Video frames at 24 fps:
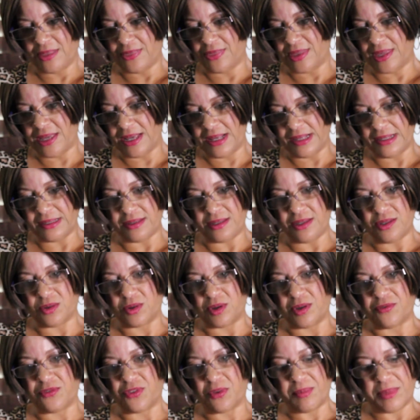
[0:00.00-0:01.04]
thing, you know,
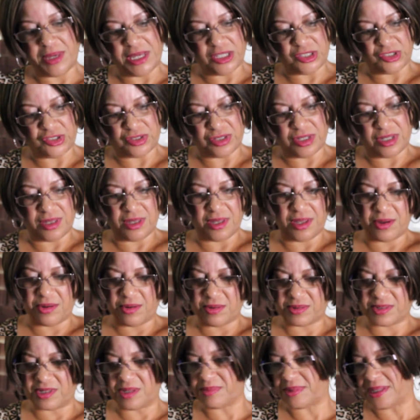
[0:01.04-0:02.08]
information in there
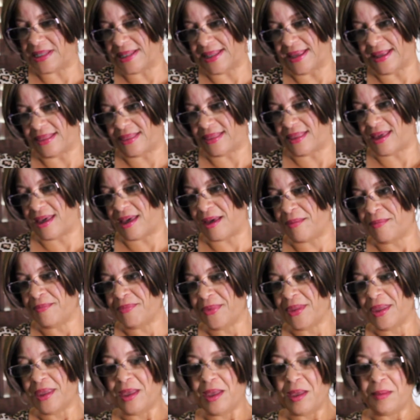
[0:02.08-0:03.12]
or something like that.
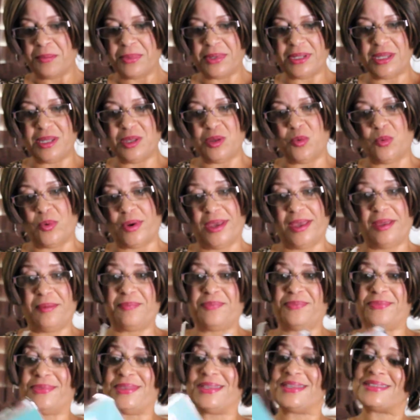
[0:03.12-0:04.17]
But
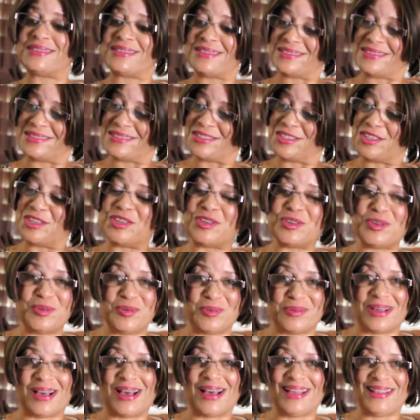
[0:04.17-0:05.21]
anyway, this is
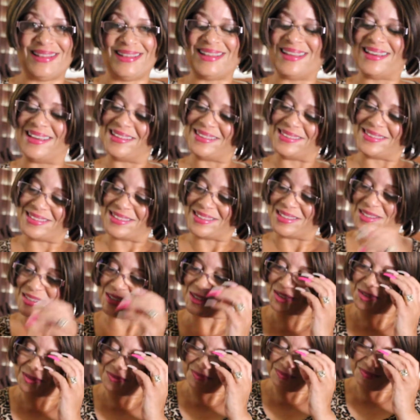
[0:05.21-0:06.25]
cute. I like
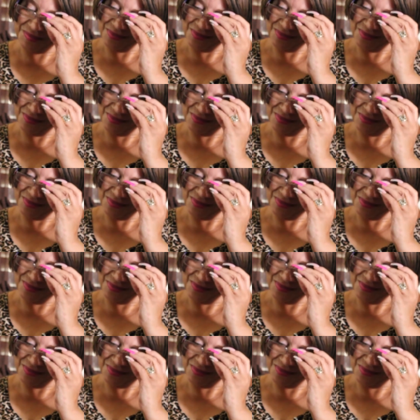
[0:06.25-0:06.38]
this.